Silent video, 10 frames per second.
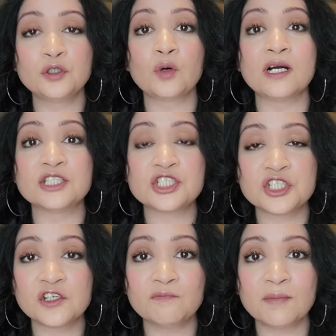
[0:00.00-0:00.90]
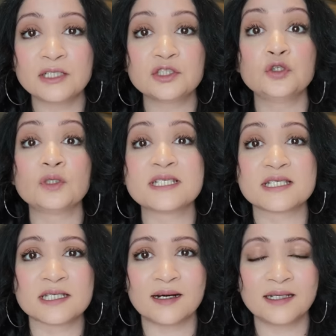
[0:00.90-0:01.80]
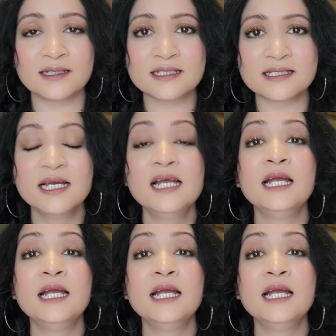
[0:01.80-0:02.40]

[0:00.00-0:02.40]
your achievement, your desires.